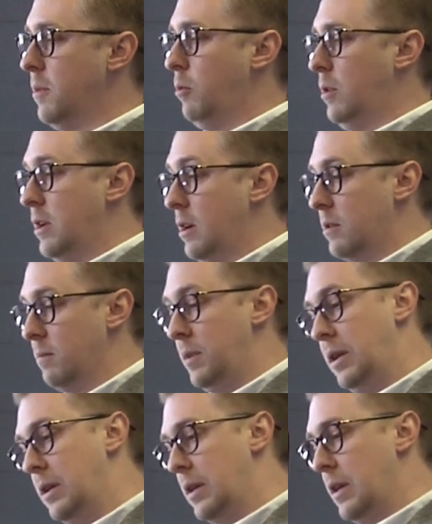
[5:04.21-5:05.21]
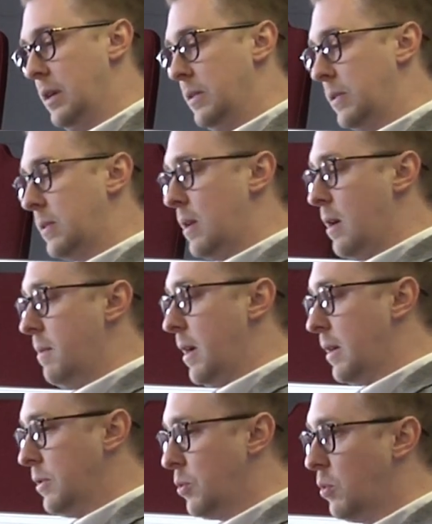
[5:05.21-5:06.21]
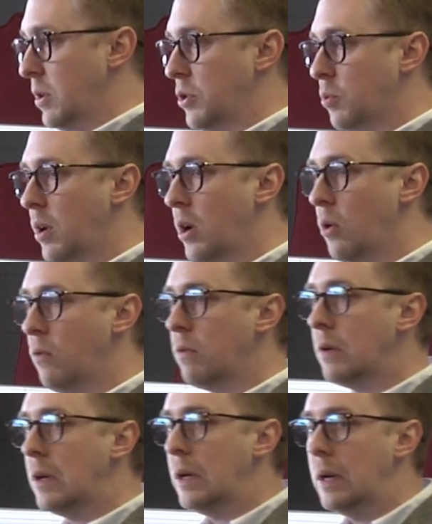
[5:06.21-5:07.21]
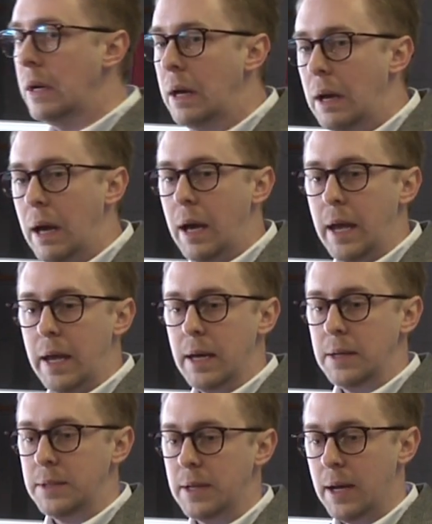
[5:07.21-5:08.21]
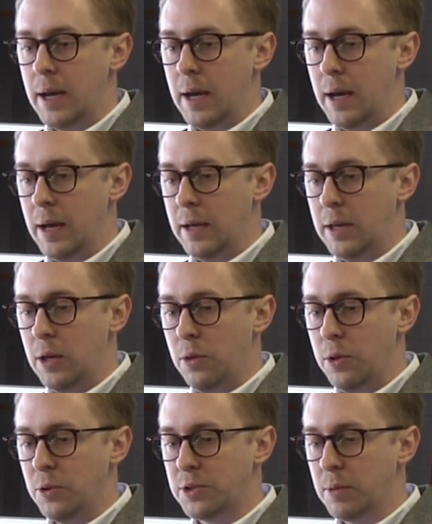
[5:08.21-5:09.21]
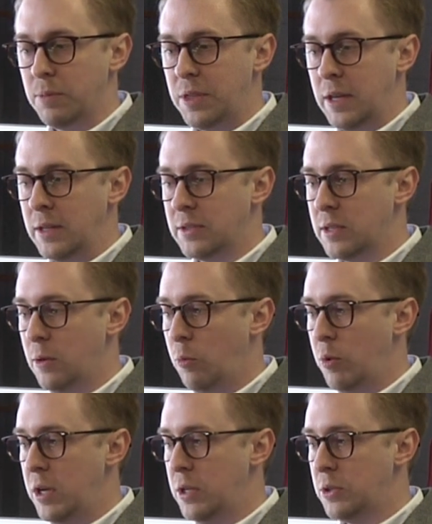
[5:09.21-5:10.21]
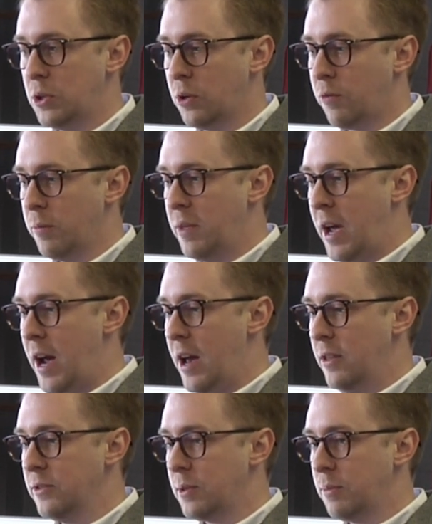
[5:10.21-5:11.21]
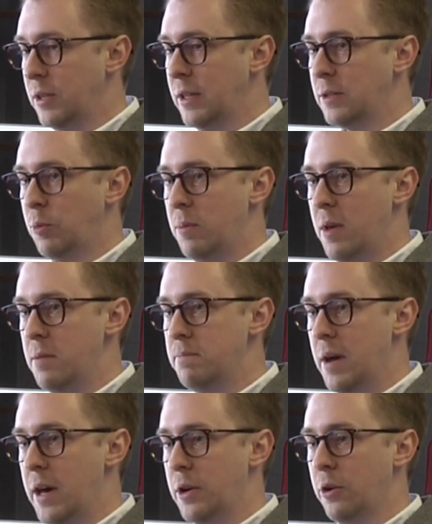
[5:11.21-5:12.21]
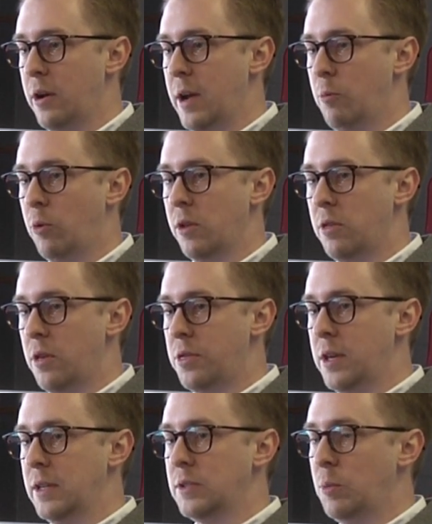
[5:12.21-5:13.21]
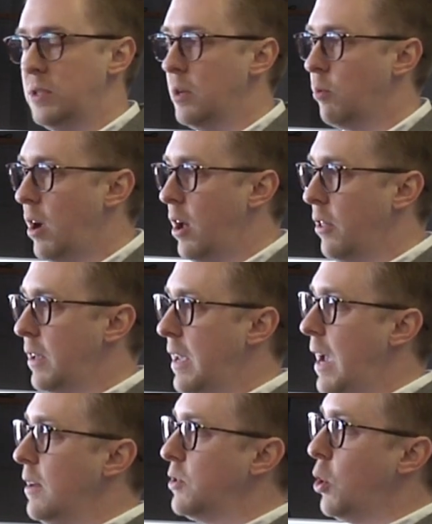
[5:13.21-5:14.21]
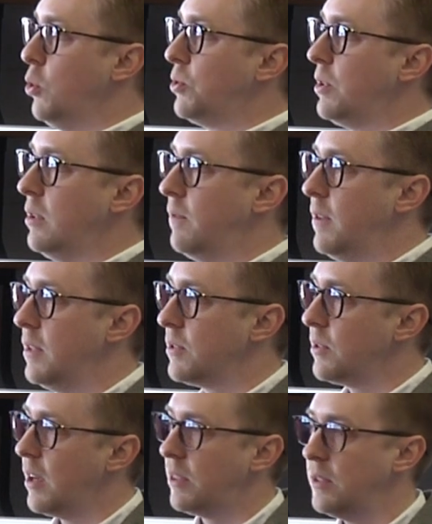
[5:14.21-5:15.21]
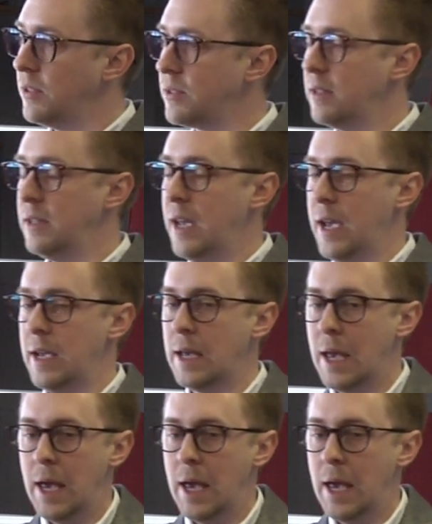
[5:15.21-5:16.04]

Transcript: that we now compete against back in 2012. And there's some things that we took from that and some things we made better. And one of the things we did right out of the gate is hosting events like this today